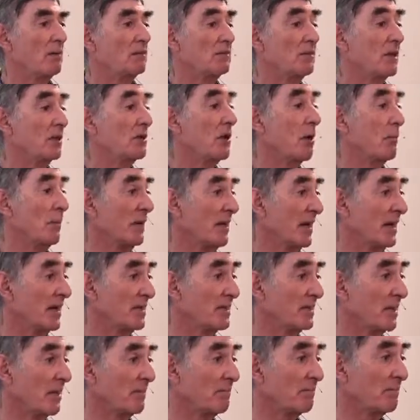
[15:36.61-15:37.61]

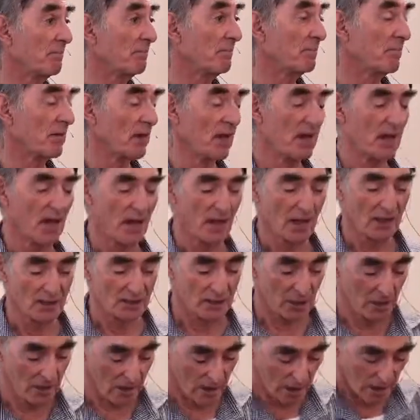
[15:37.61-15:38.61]
denominator.
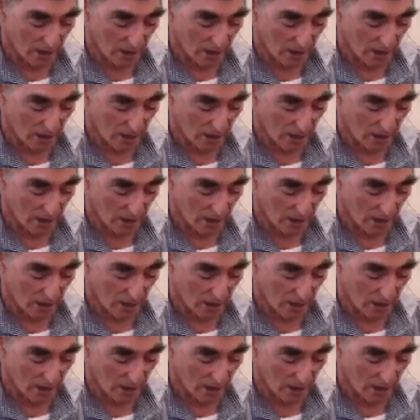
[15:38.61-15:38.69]
So